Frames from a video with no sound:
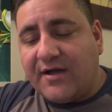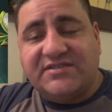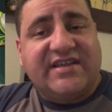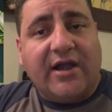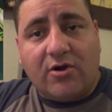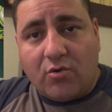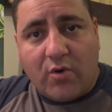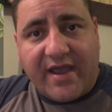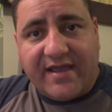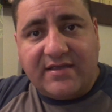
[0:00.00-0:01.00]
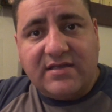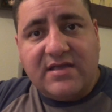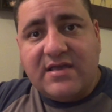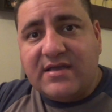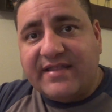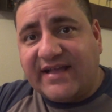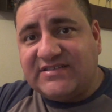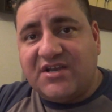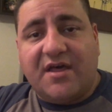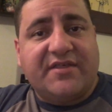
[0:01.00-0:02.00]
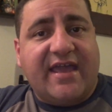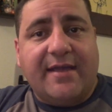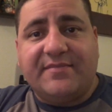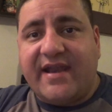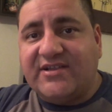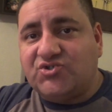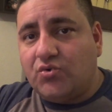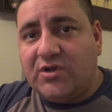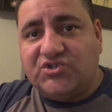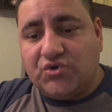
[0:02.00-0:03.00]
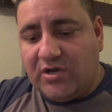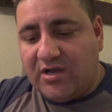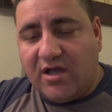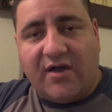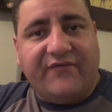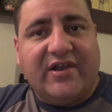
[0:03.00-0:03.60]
Tearaway, that's another game that I truly love.